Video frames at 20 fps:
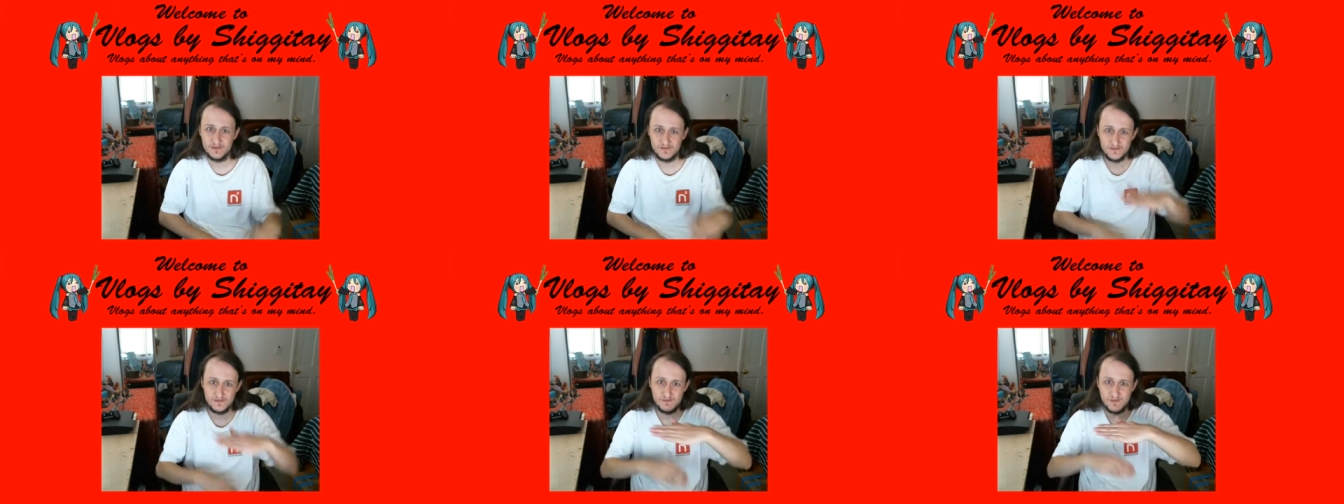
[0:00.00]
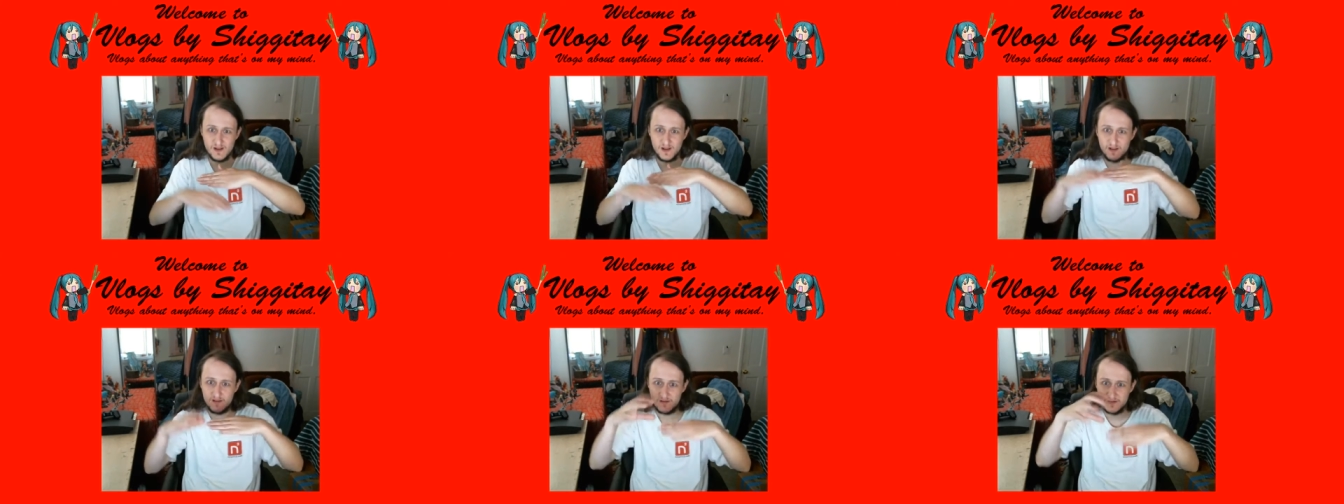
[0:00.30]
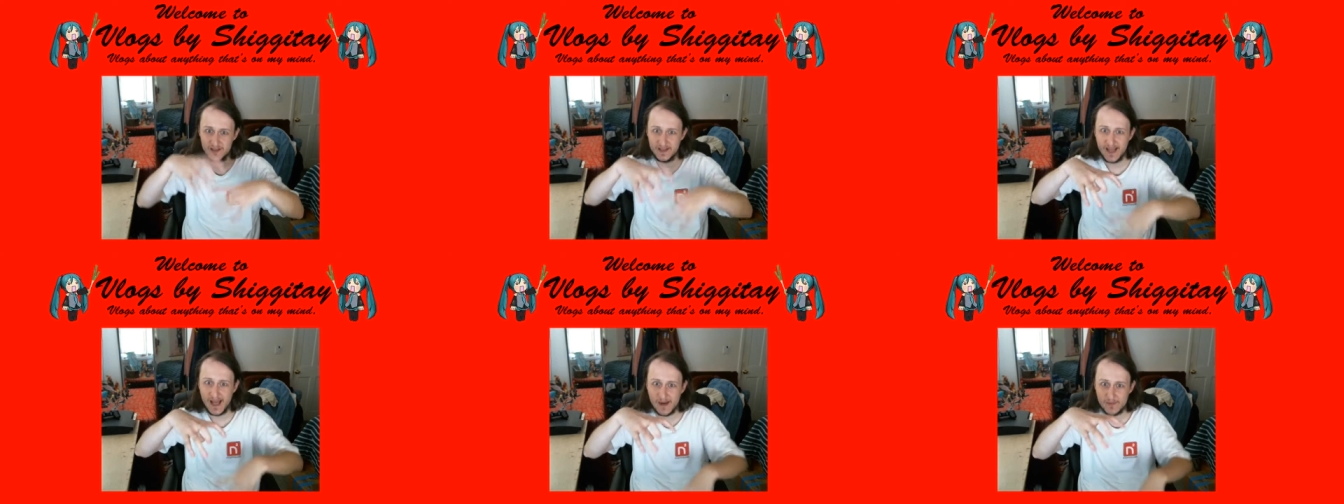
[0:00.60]
make it so the
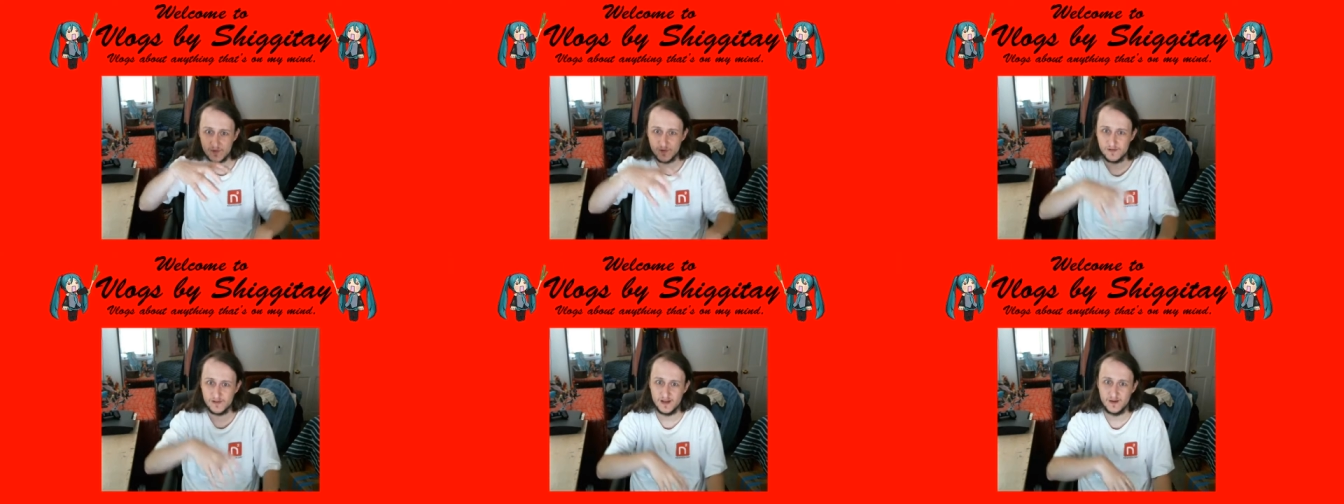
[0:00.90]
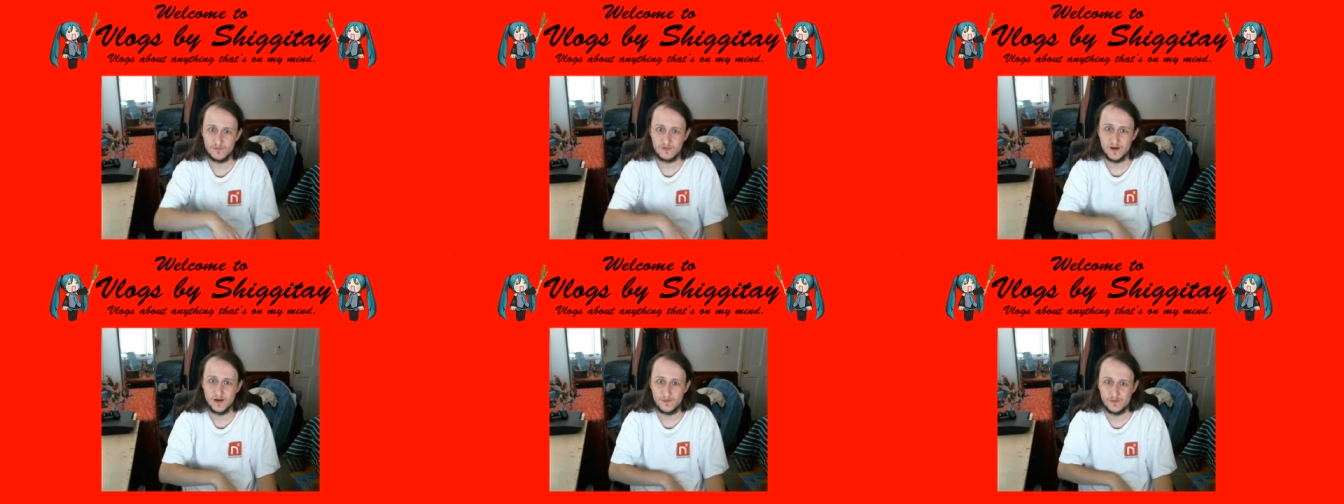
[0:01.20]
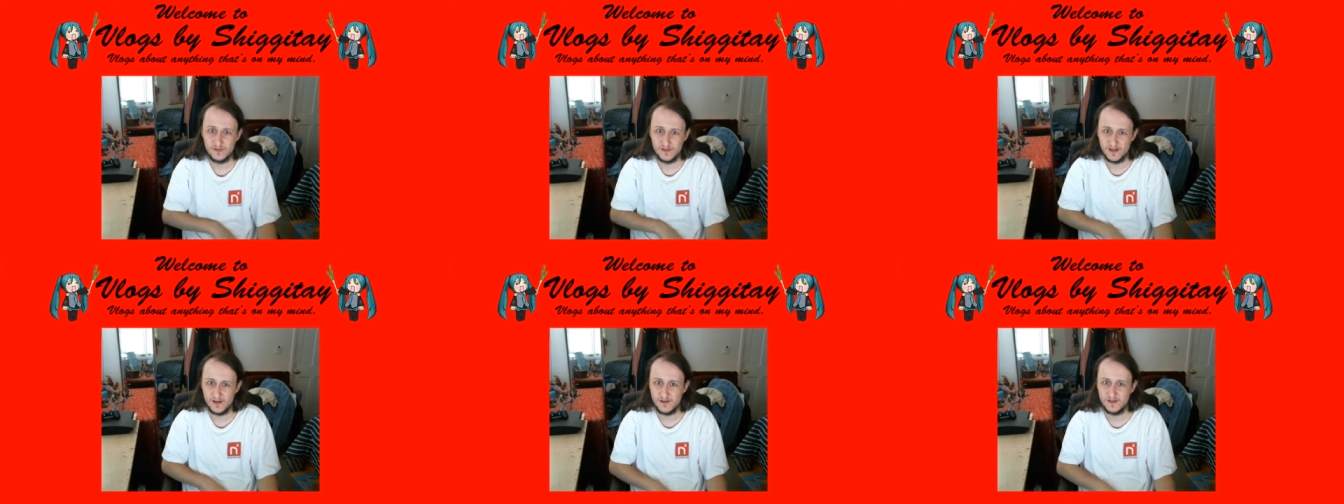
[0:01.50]
cap goes down
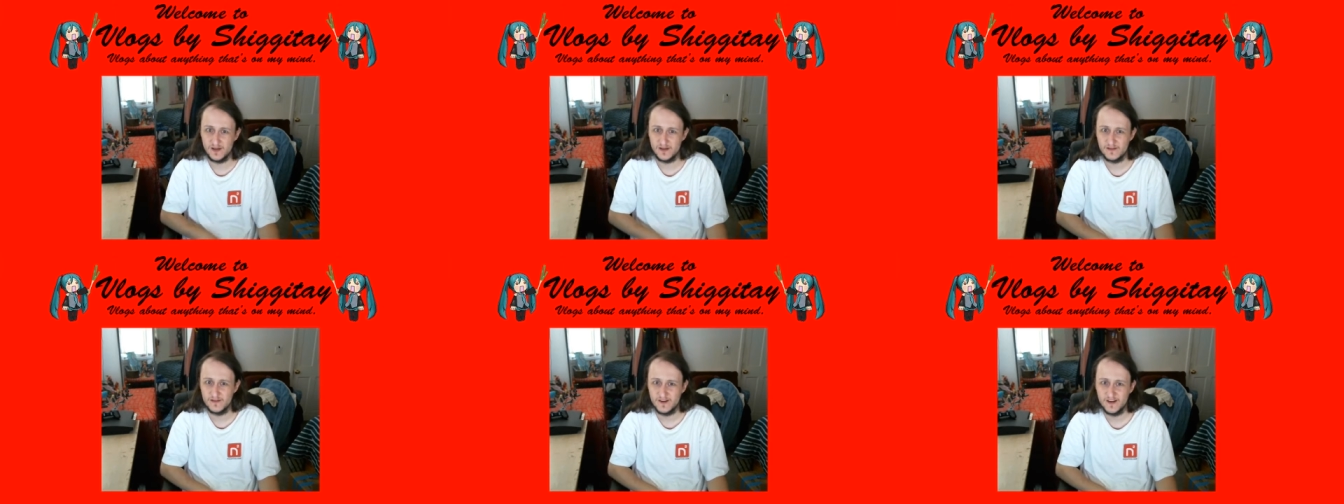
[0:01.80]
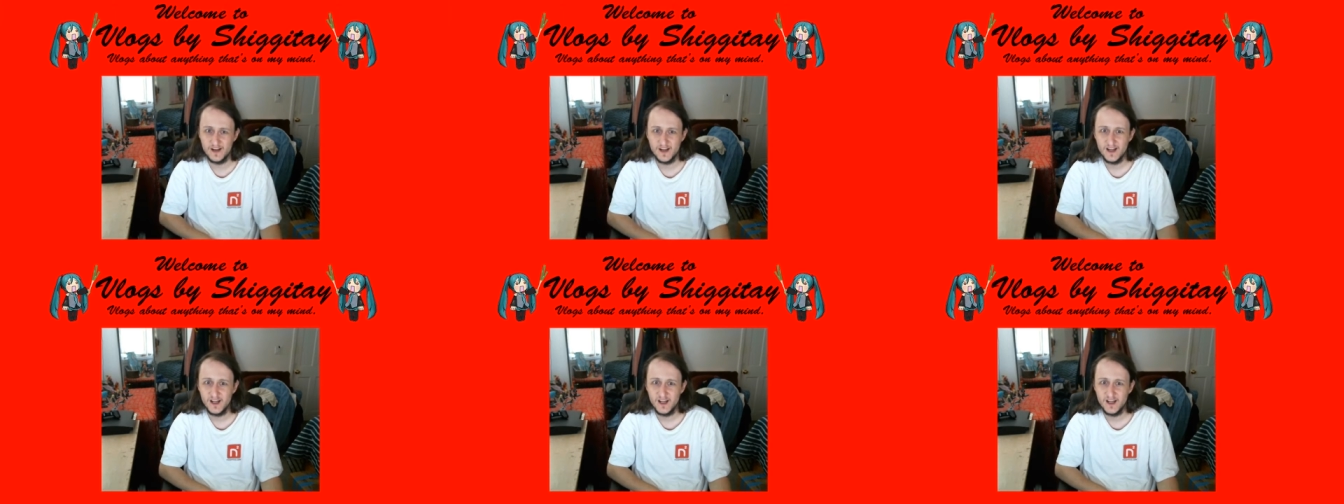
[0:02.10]
properly, etc.